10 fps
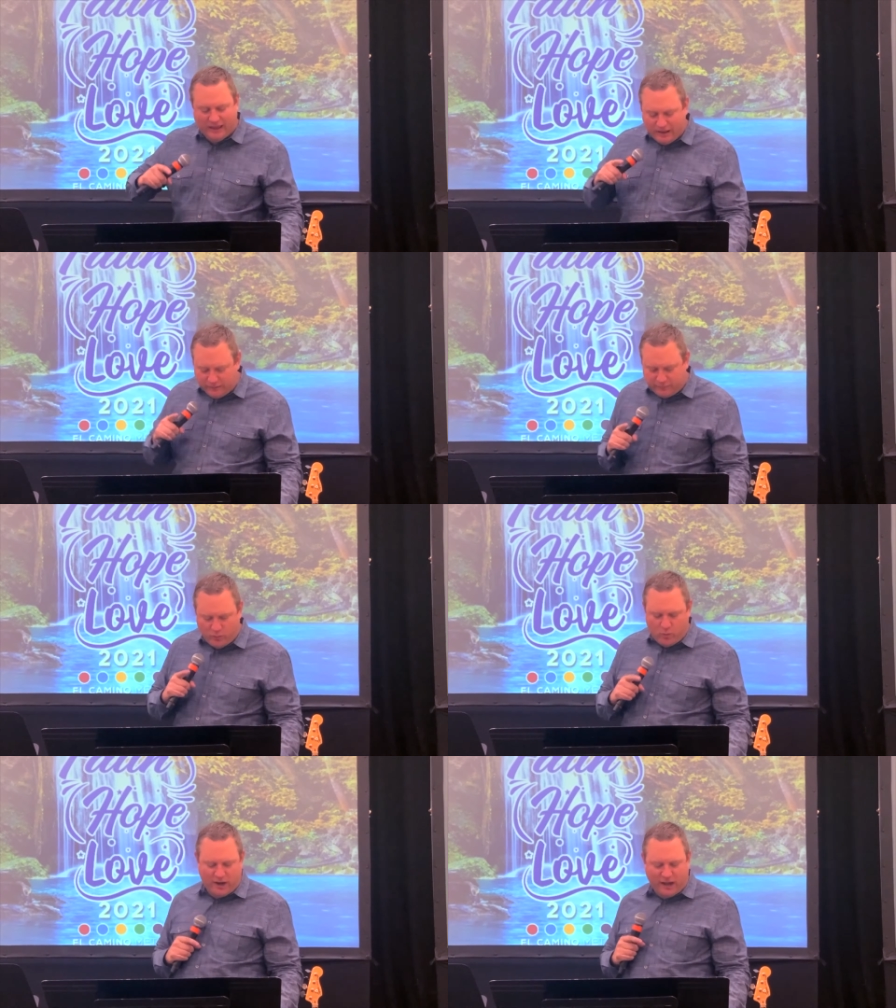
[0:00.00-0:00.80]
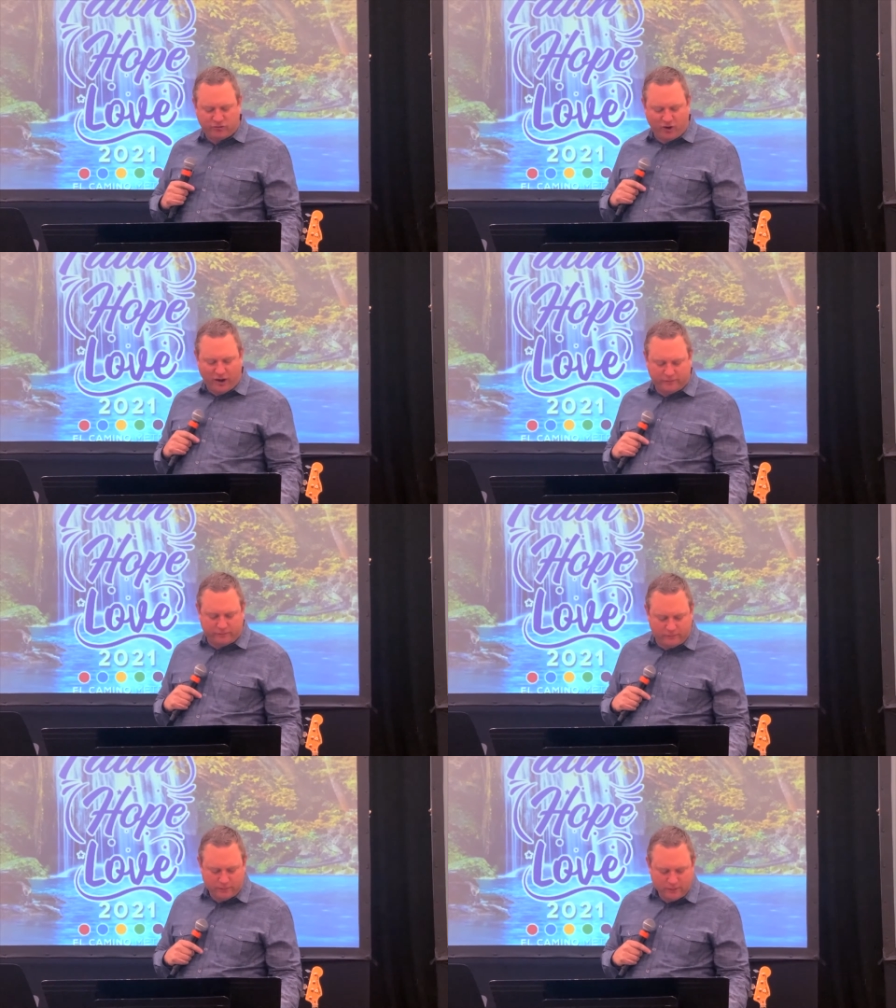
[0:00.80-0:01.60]
is the one I
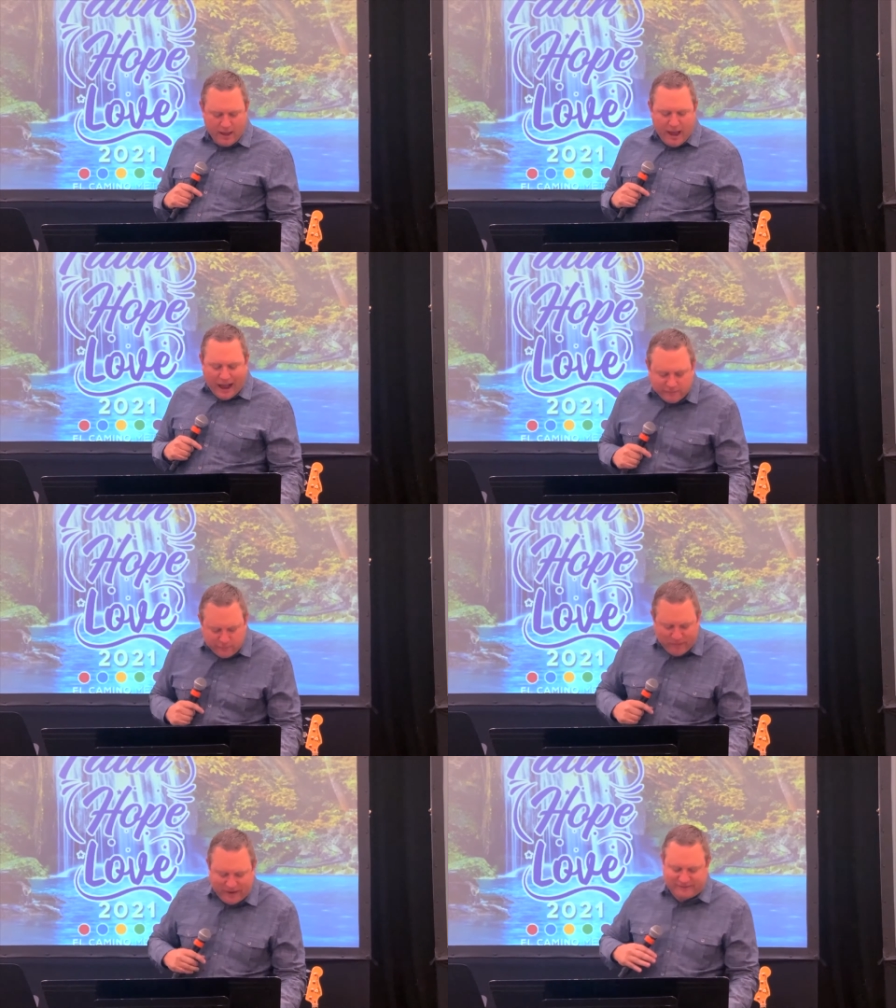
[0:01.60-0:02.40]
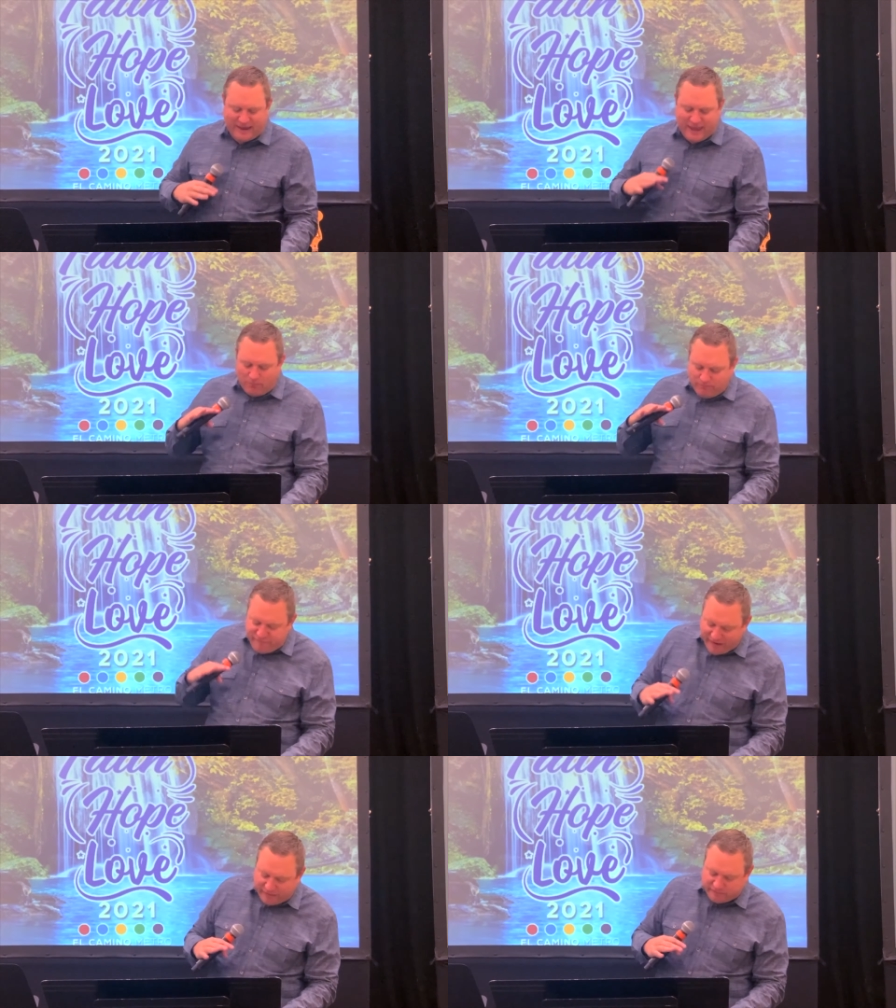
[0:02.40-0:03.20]
trust. I speak to him
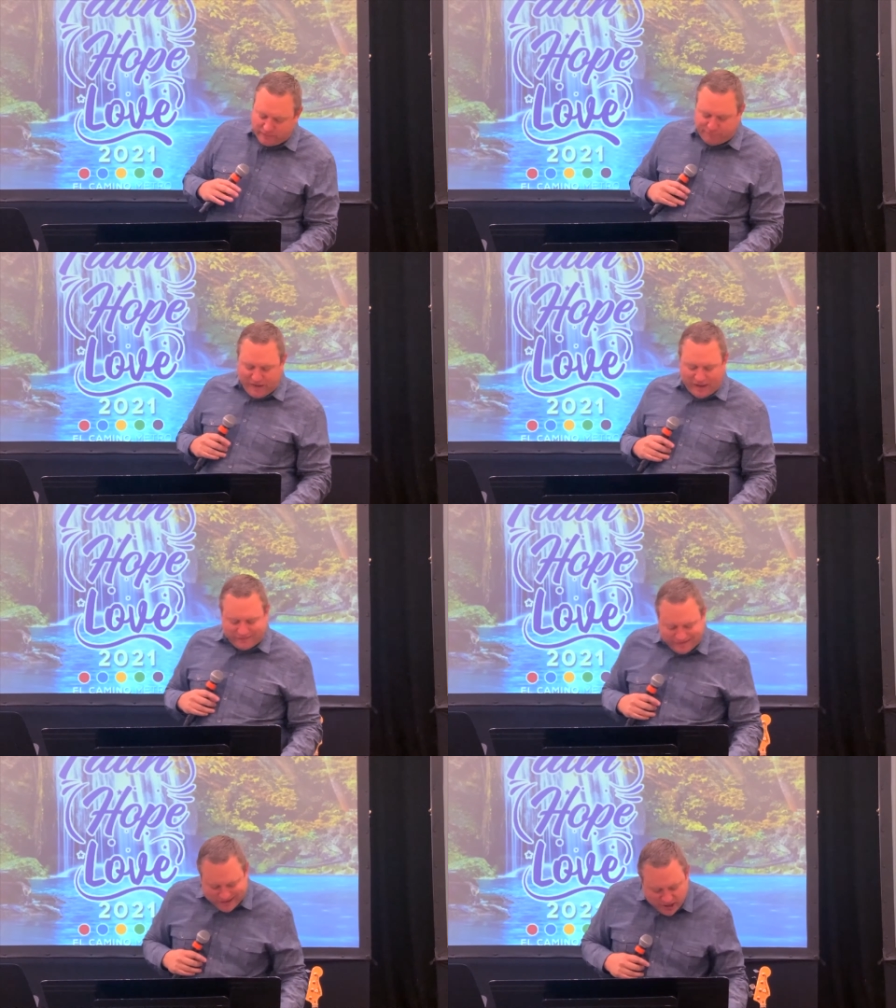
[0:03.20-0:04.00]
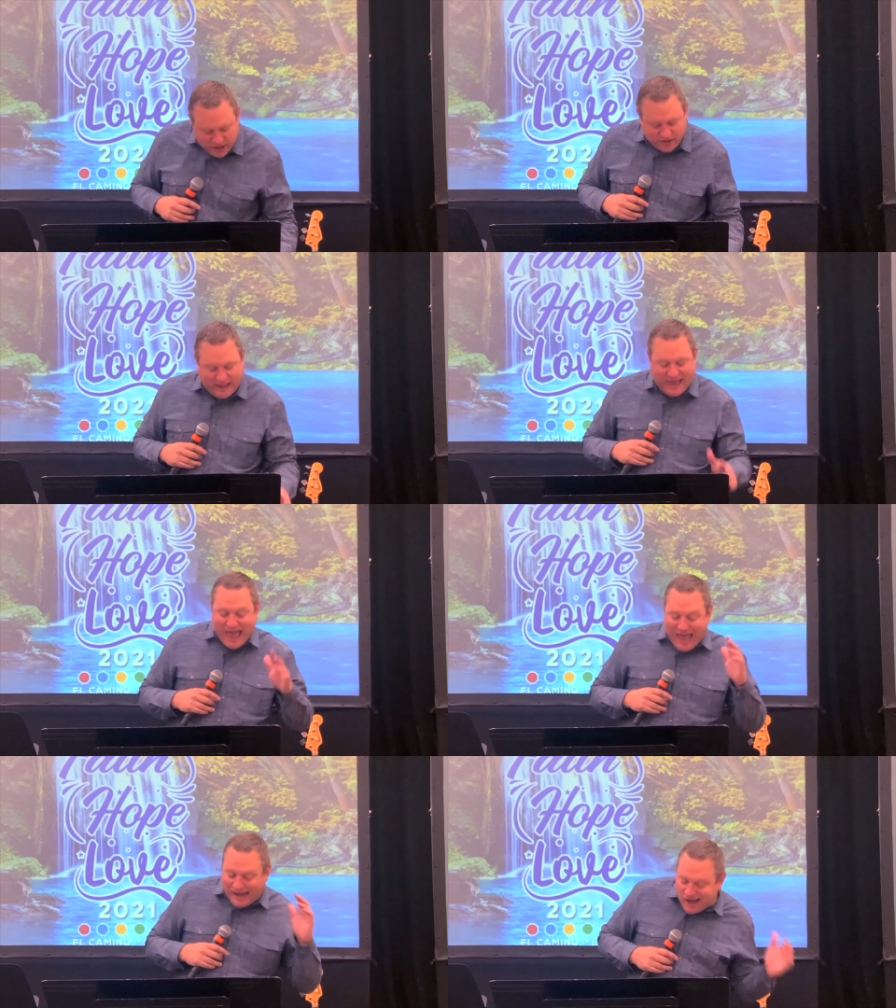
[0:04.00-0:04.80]
face to face, clearly,
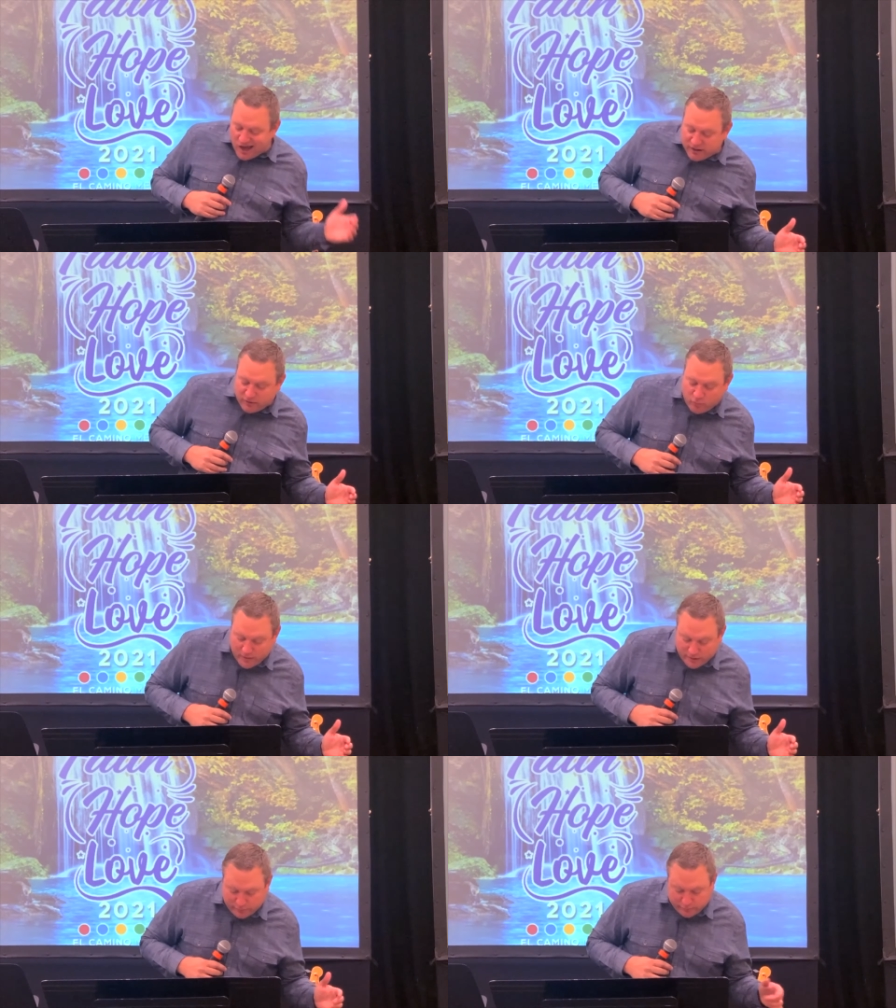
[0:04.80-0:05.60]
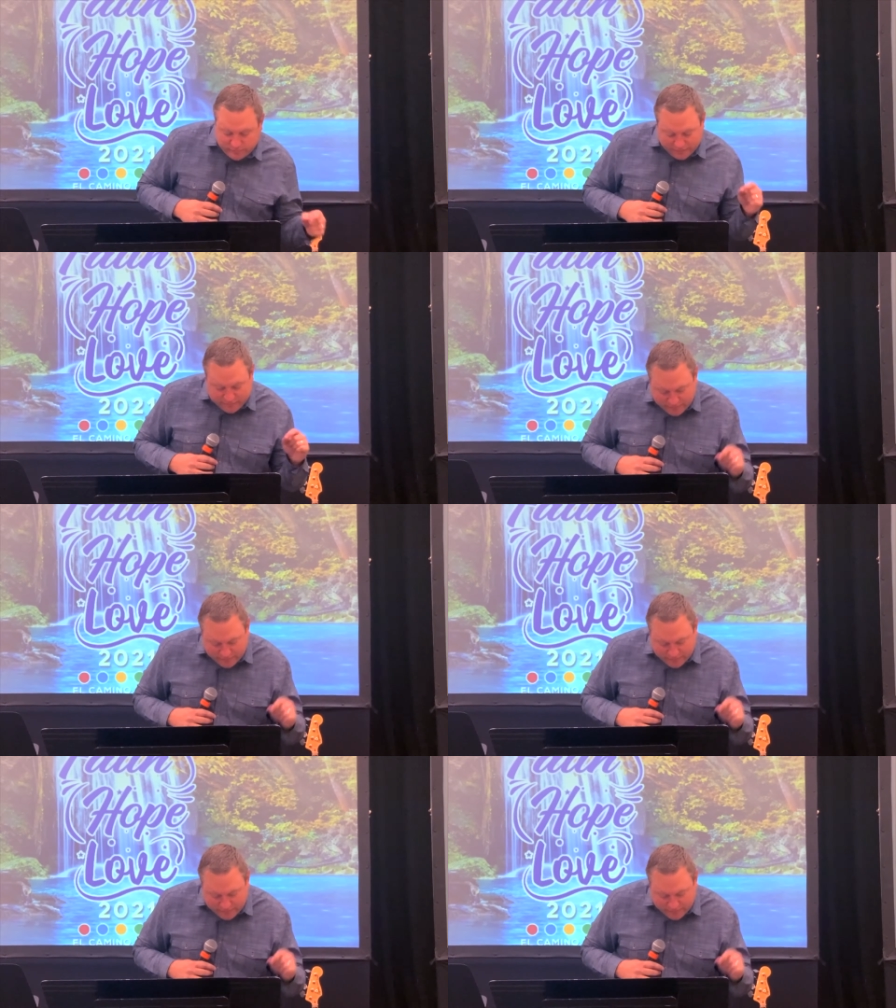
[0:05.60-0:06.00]
and not in riddles. He